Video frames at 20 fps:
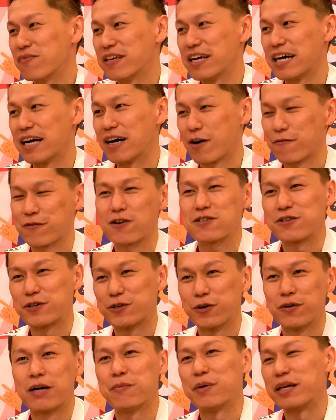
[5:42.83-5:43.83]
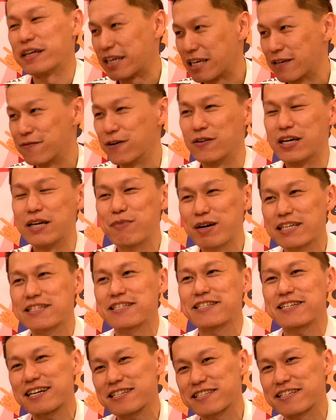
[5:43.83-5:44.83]
Yeah, of course you don't have to be evil, but
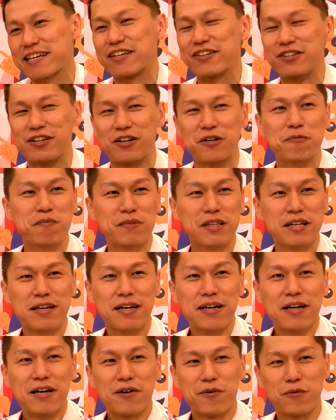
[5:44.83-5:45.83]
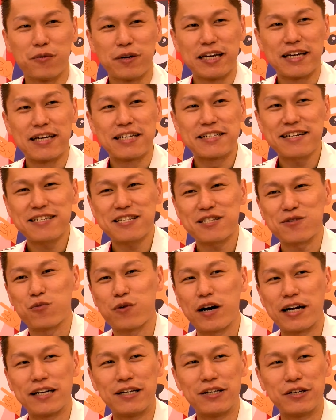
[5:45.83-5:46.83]
it's just that you know we just
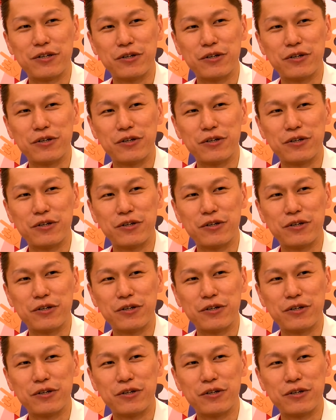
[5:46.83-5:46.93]
want